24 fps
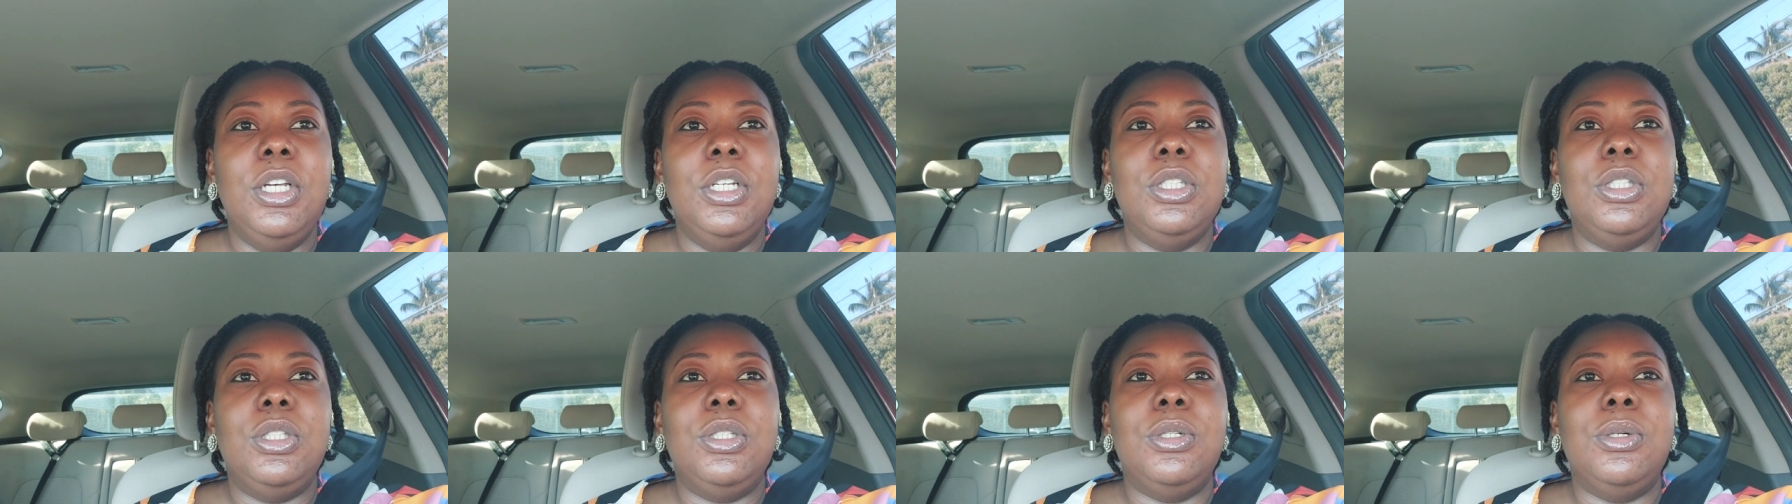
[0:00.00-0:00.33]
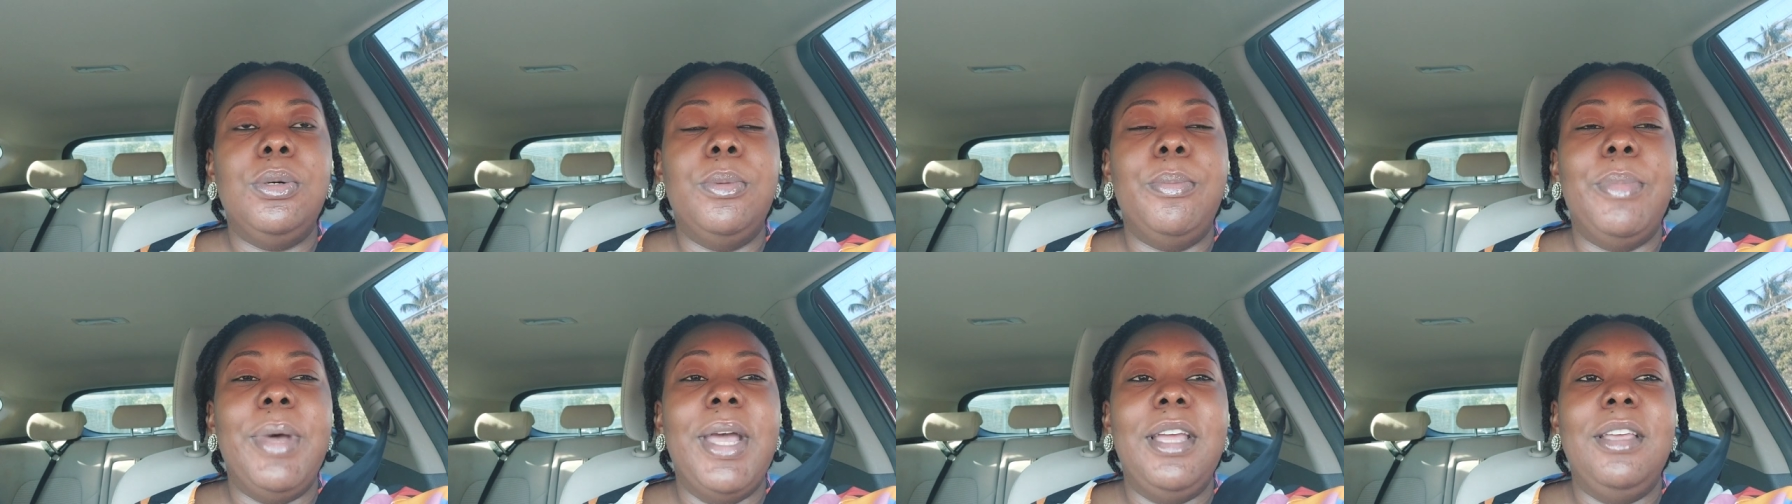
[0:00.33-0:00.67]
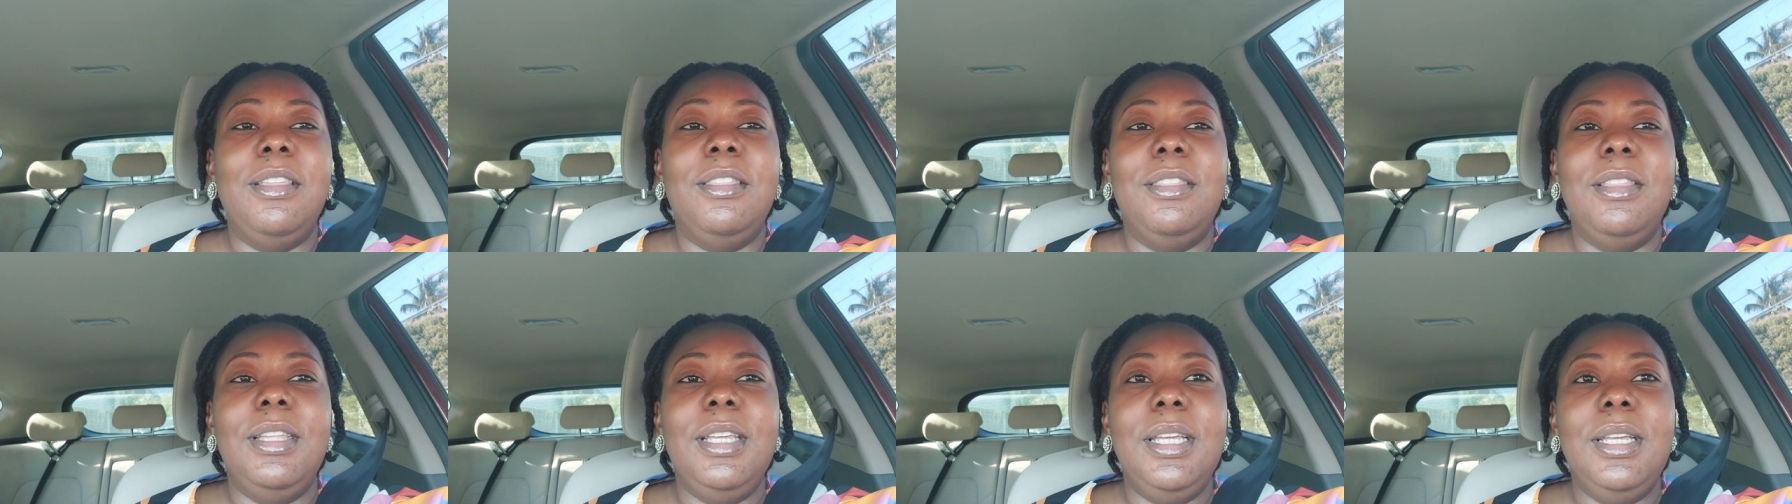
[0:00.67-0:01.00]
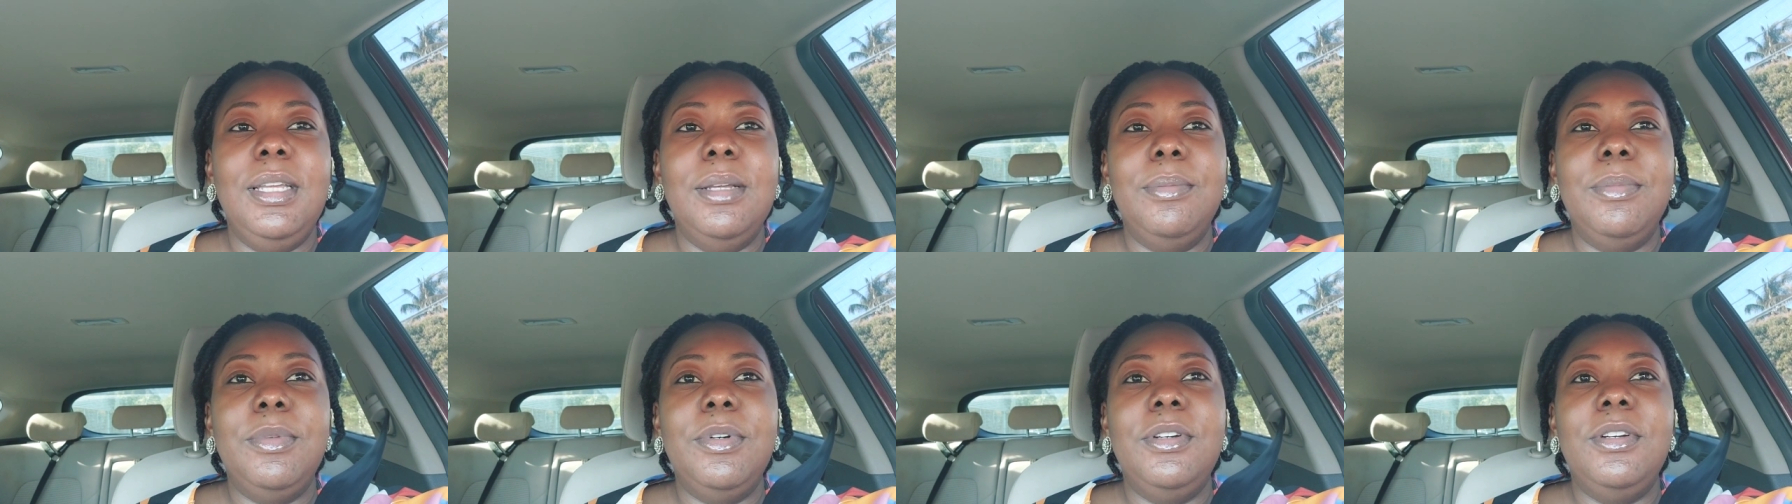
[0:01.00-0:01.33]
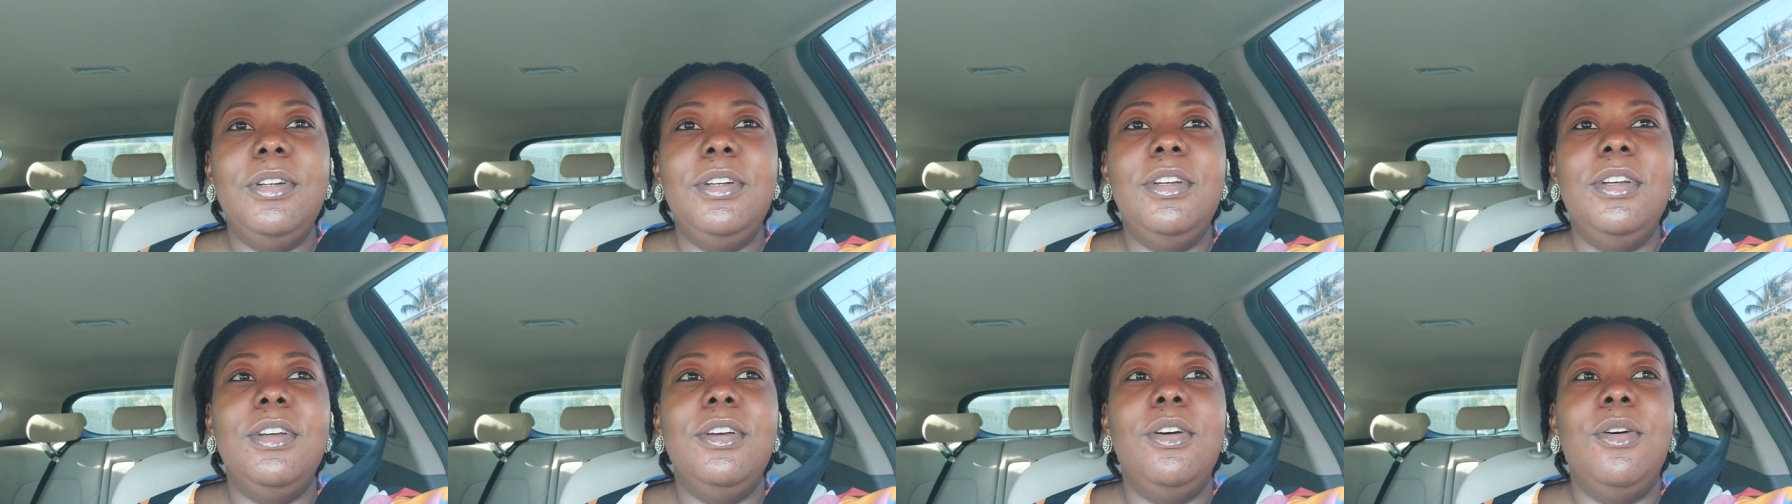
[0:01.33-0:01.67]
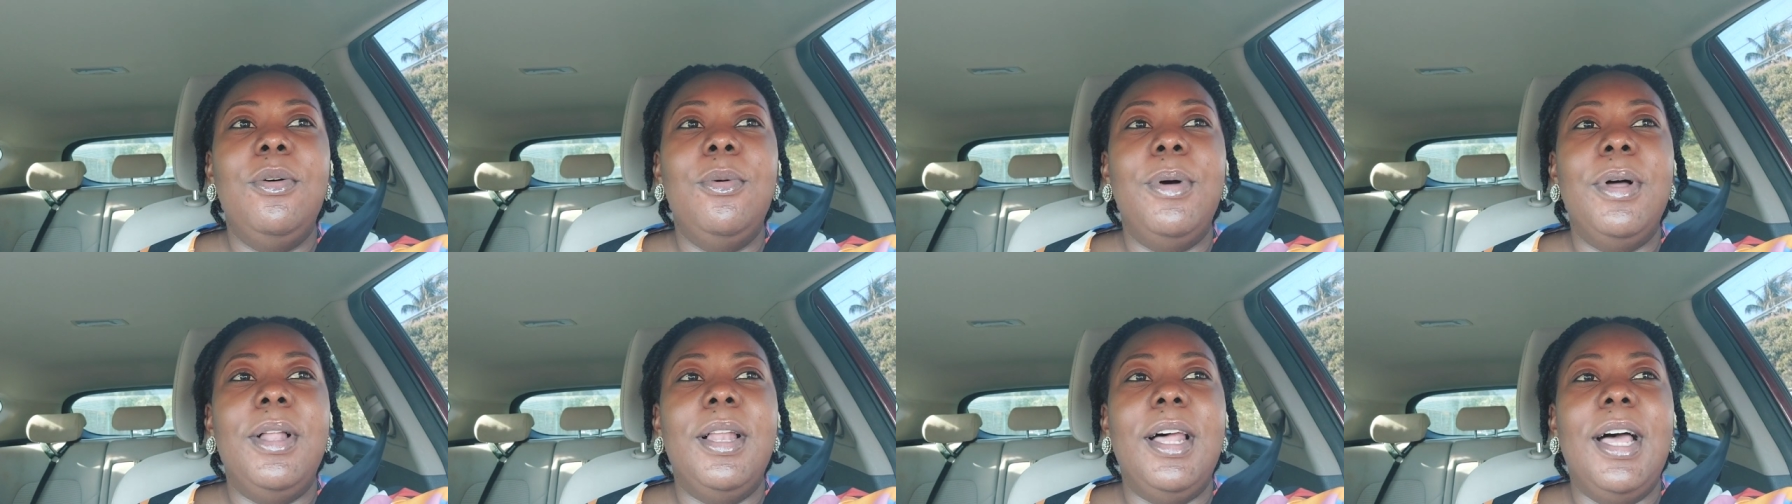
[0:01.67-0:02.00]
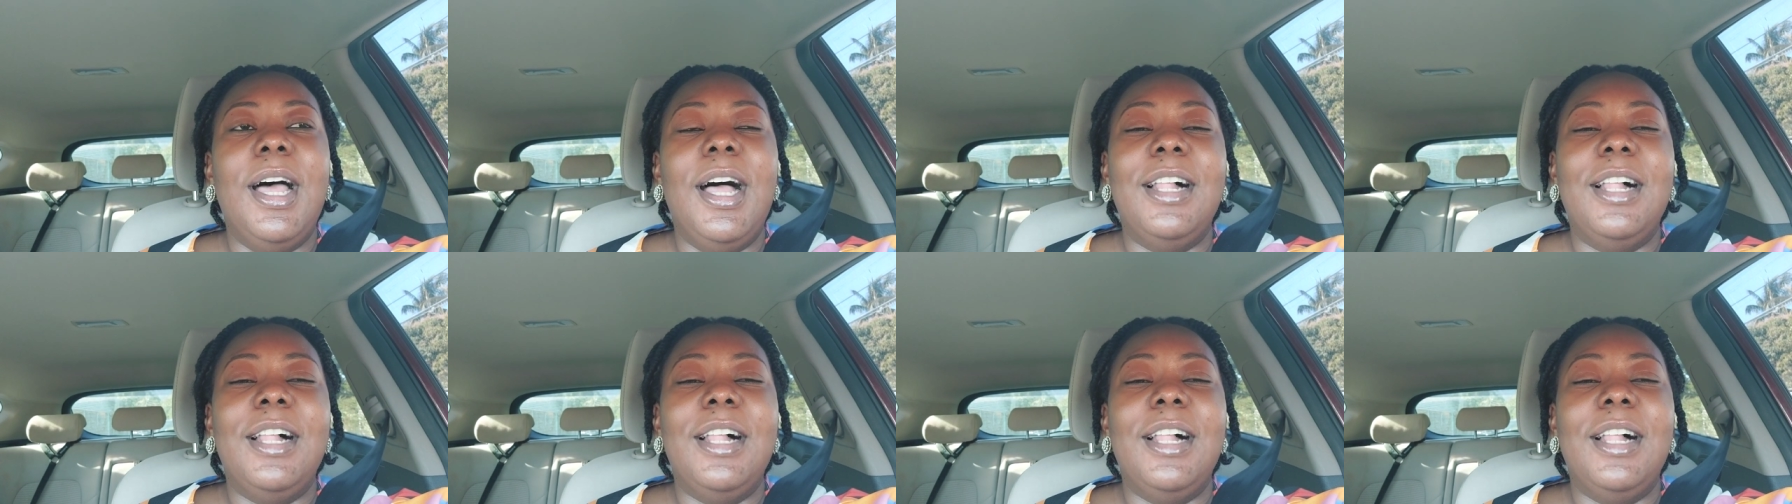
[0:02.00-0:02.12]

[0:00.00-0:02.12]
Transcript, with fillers: So my theme well